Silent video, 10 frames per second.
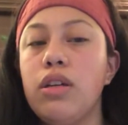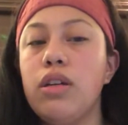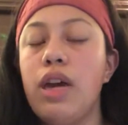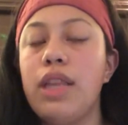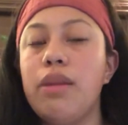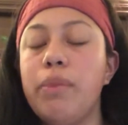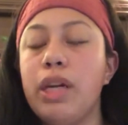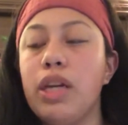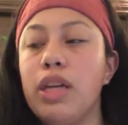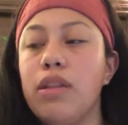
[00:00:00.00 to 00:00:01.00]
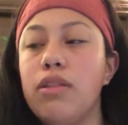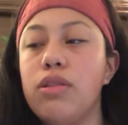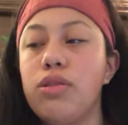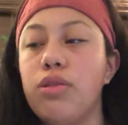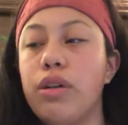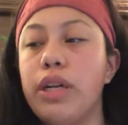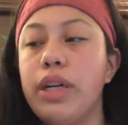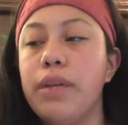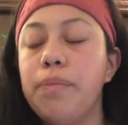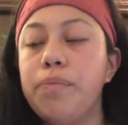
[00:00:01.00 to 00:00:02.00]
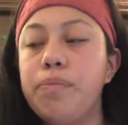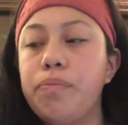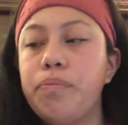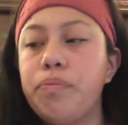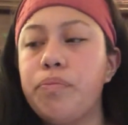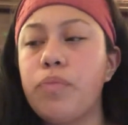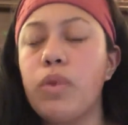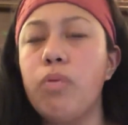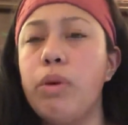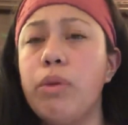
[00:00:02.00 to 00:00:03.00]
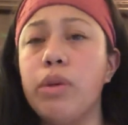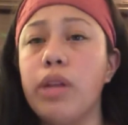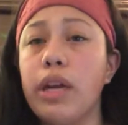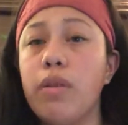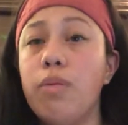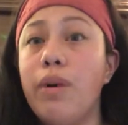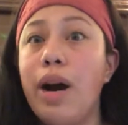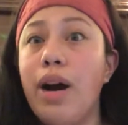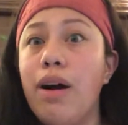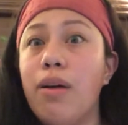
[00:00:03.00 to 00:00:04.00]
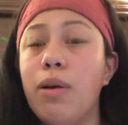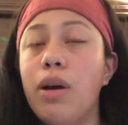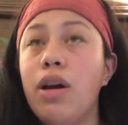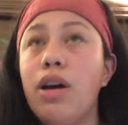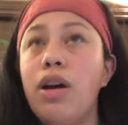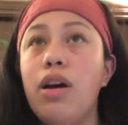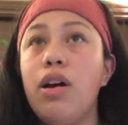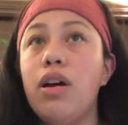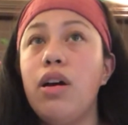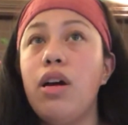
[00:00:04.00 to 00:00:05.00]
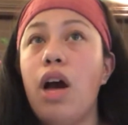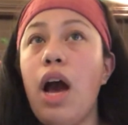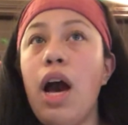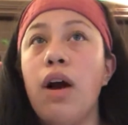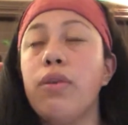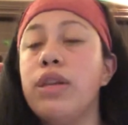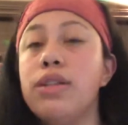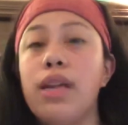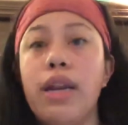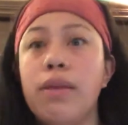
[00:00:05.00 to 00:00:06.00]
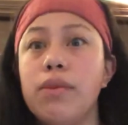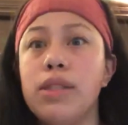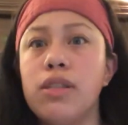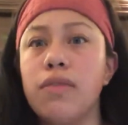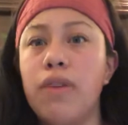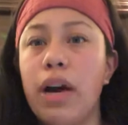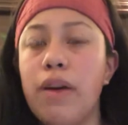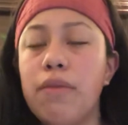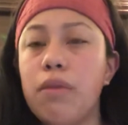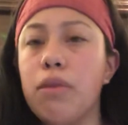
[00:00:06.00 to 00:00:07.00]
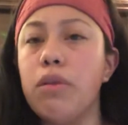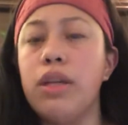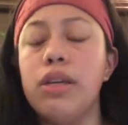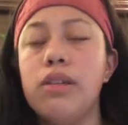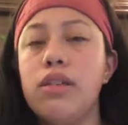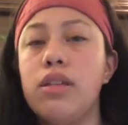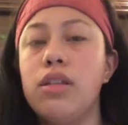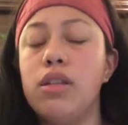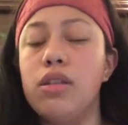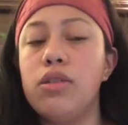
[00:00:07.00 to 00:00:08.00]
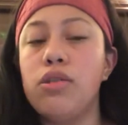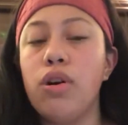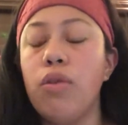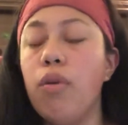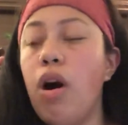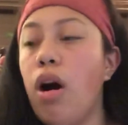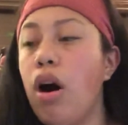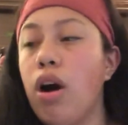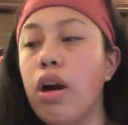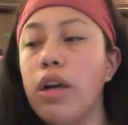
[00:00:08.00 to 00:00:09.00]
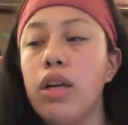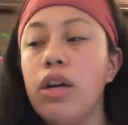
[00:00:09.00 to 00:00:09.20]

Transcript: At the beginning of the story, we were like, wow, how can anyone survive through this? This is so hard.